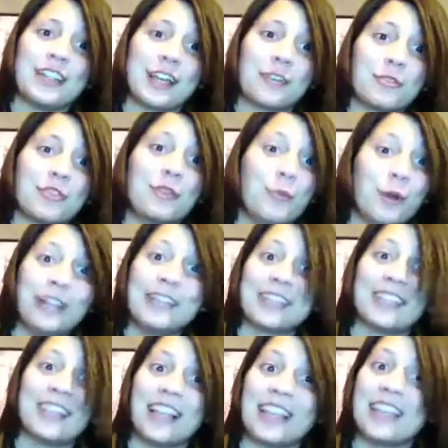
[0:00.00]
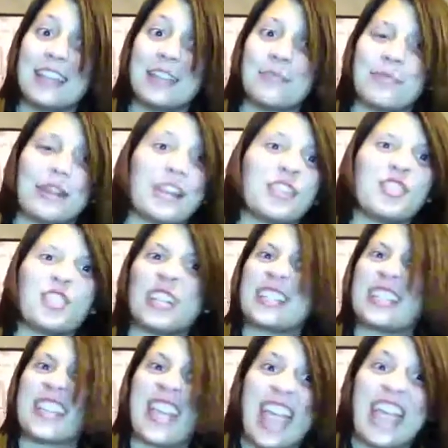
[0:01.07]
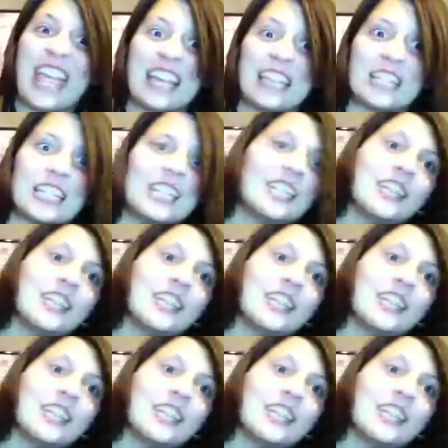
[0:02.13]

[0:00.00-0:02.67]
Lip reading: I really want to like it, but I just can't.